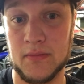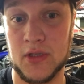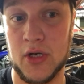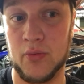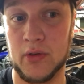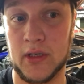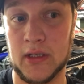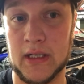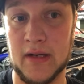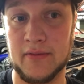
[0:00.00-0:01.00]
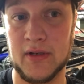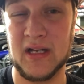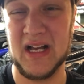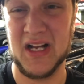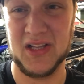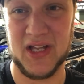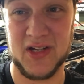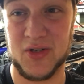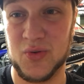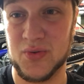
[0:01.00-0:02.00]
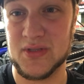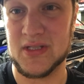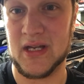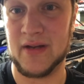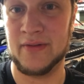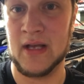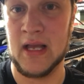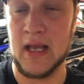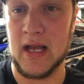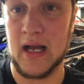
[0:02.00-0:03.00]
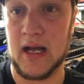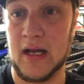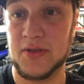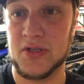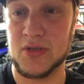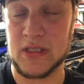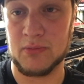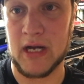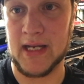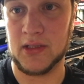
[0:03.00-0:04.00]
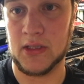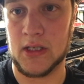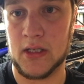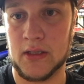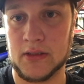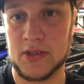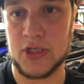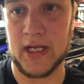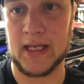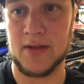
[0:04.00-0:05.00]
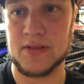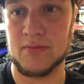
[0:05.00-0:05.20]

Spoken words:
You know, we're going to cover a lot of cool stuff. Do some ride-alongs, check out